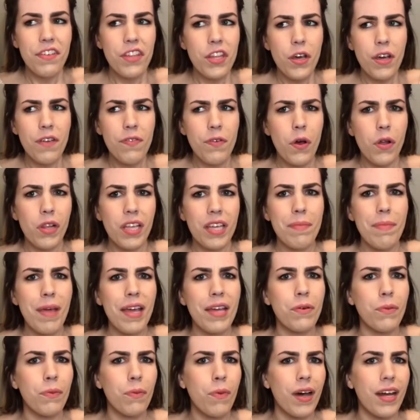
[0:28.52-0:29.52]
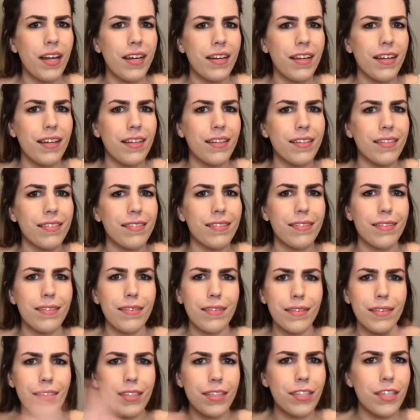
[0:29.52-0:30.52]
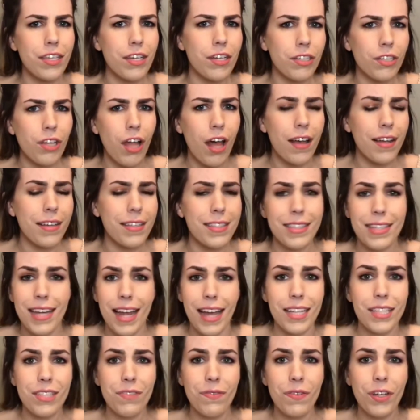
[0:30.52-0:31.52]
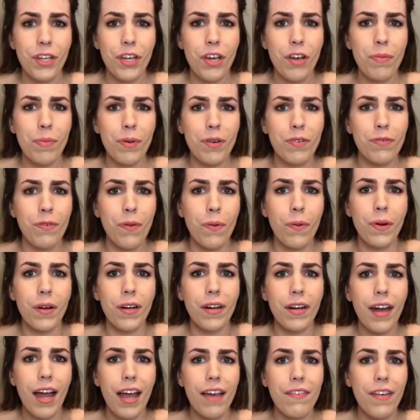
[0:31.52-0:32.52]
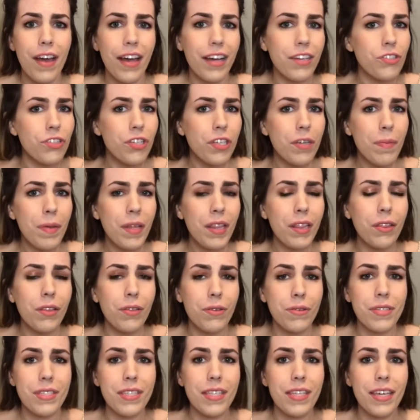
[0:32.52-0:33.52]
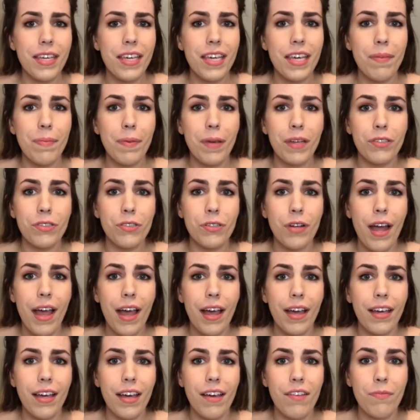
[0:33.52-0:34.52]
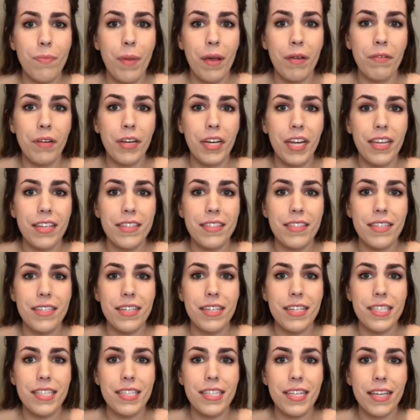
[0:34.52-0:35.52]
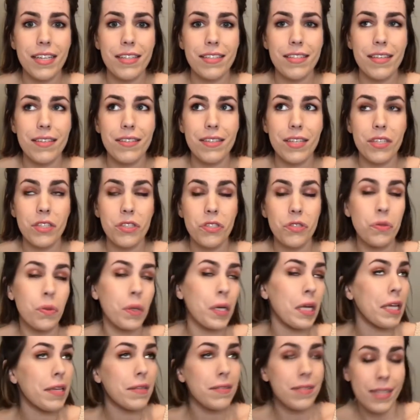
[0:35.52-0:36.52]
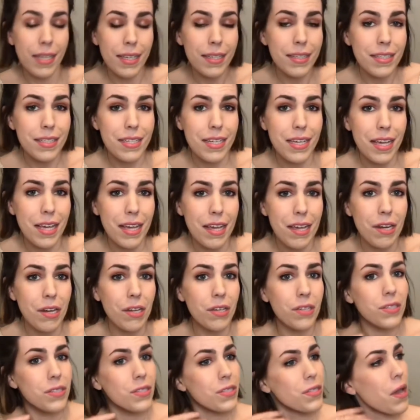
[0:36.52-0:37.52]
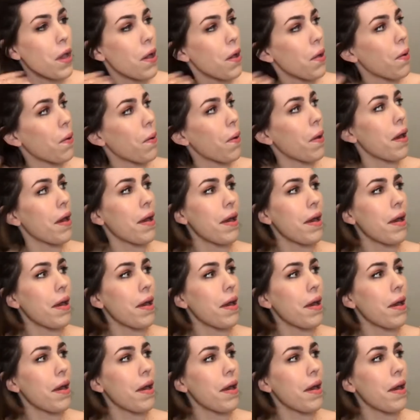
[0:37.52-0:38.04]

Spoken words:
though I've only made one year-long stats video before, I've actually been loosely keeping track of my reading statistics since 2016, so